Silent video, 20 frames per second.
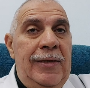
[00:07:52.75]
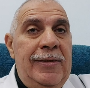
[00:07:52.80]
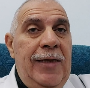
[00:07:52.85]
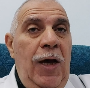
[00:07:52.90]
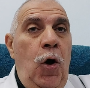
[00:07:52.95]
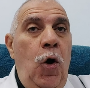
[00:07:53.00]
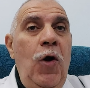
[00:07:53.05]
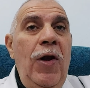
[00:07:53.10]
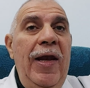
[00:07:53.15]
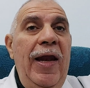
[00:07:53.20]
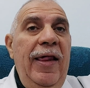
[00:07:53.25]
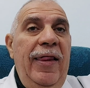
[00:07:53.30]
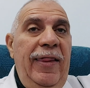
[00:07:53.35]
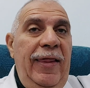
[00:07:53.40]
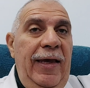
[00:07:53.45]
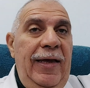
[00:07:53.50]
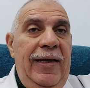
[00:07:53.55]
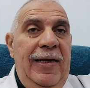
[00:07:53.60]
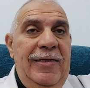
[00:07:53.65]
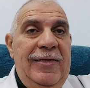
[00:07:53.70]
The only
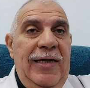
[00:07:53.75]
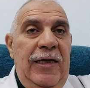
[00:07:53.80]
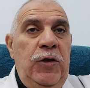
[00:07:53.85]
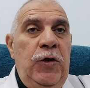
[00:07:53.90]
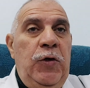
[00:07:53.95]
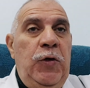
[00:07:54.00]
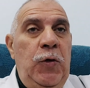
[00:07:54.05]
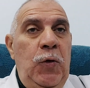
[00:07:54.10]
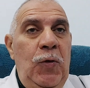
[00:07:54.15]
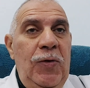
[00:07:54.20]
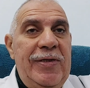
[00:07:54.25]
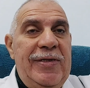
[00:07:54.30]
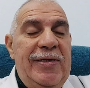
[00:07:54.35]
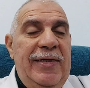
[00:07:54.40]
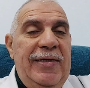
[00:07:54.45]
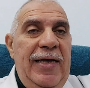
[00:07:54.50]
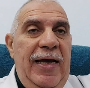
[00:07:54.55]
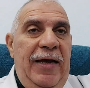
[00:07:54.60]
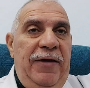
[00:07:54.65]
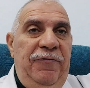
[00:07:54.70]
thing that cures
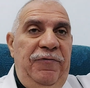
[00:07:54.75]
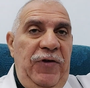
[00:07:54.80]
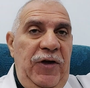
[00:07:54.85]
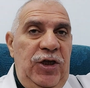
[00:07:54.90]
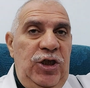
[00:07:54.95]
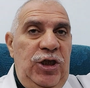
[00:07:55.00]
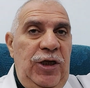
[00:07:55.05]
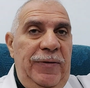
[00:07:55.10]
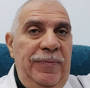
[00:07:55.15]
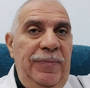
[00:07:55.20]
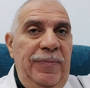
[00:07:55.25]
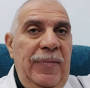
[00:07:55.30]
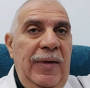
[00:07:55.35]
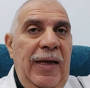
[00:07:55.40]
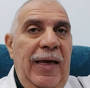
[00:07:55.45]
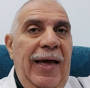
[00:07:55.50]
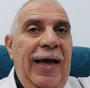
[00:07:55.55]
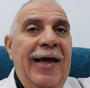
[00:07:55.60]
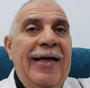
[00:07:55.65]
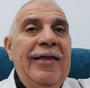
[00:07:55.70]
the infection
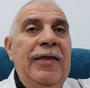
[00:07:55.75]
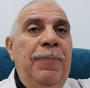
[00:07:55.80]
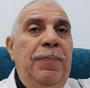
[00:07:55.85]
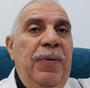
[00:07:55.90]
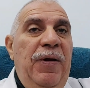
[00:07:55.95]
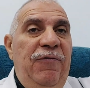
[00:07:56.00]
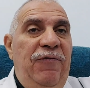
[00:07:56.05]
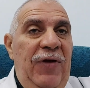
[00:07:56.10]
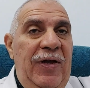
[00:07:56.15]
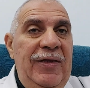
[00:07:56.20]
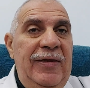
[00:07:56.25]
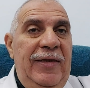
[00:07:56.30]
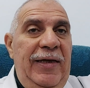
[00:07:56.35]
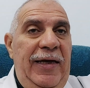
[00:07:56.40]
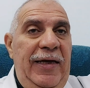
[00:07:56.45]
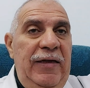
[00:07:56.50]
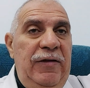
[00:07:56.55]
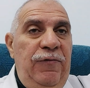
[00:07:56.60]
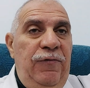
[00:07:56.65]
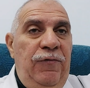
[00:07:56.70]
and prevents
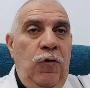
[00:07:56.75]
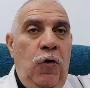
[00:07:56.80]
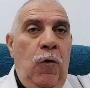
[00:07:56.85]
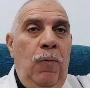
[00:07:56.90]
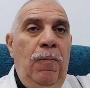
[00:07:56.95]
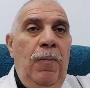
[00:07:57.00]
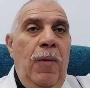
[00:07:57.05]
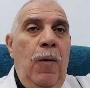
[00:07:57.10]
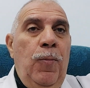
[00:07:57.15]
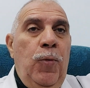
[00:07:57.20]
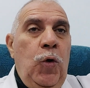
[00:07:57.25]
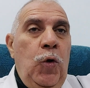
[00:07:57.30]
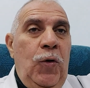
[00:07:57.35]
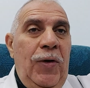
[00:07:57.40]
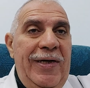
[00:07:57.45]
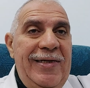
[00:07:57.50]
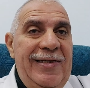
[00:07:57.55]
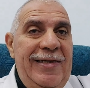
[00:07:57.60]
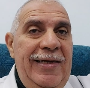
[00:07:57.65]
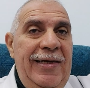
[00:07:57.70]
it from
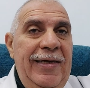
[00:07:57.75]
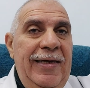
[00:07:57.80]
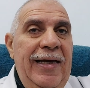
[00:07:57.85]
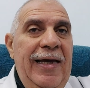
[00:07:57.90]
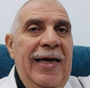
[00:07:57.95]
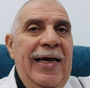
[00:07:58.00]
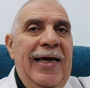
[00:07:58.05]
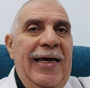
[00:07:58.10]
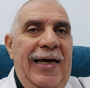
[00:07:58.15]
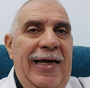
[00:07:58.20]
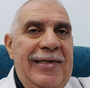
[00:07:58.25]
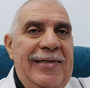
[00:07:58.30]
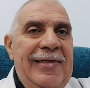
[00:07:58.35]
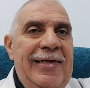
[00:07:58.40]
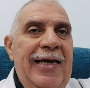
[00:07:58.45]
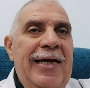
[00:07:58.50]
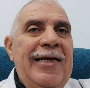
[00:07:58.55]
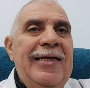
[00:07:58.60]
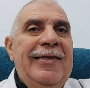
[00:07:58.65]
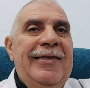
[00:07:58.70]
progressing is
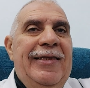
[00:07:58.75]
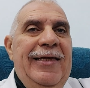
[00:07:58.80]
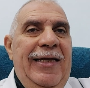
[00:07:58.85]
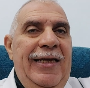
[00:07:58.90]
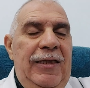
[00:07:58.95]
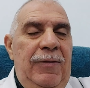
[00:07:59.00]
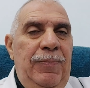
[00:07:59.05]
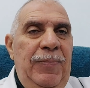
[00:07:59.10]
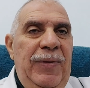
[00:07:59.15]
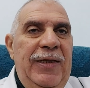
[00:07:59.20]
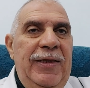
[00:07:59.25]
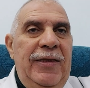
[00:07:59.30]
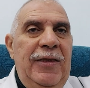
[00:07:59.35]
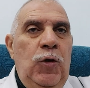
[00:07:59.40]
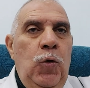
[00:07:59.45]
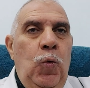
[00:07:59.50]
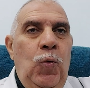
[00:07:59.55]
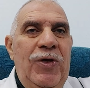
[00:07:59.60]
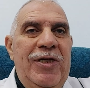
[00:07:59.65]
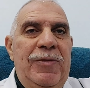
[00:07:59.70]
treatment
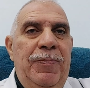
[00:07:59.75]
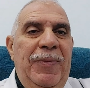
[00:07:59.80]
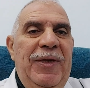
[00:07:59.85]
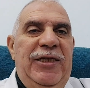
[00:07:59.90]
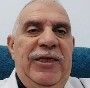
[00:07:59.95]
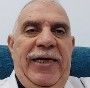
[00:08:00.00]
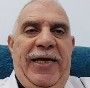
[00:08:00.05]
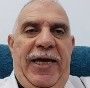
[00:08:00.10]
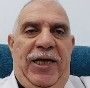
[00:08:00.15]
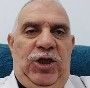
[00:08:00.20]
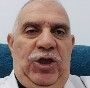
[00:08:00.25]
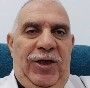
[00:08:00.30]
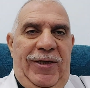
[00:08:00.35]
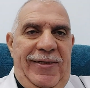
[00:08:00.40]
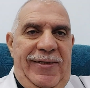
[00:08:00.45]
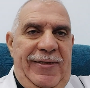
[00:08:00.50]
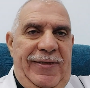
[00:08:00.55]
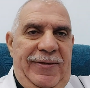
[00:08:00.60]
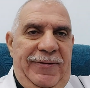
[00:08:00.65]
with medications.